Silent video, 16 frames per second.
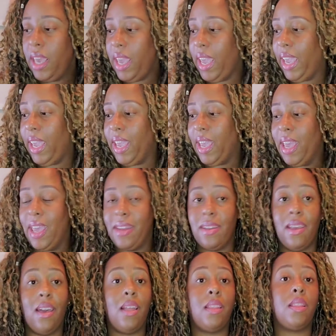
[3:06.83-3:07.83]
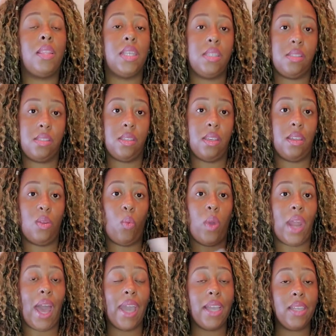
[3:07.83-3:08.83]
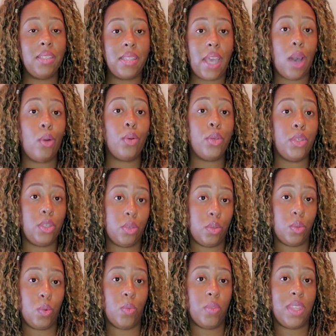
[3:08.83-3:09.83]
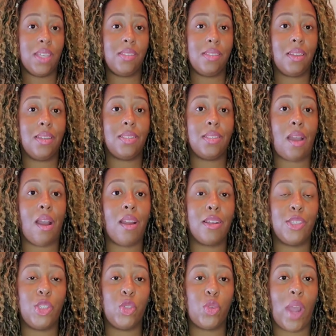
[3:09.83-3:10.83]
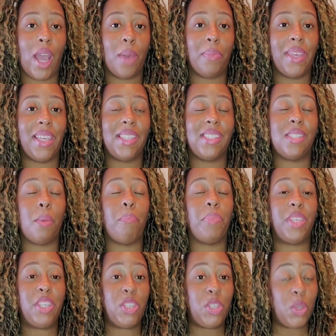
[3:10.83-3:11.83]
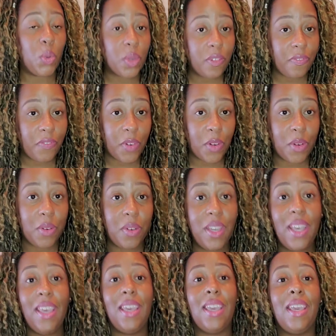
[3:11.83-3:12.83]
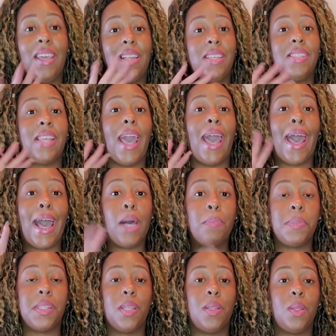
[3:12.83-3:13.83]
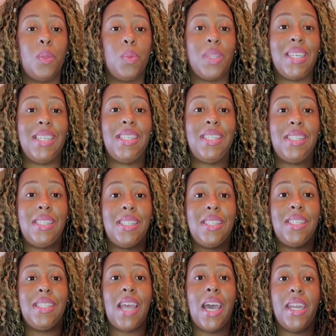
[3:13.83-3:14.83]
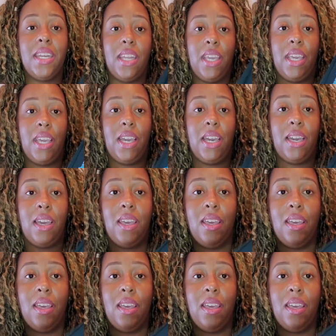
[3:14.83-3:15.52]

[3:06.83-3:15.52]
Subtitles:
And listen, when I tell you this guitar strap is beautiful, it is absolutely stunning.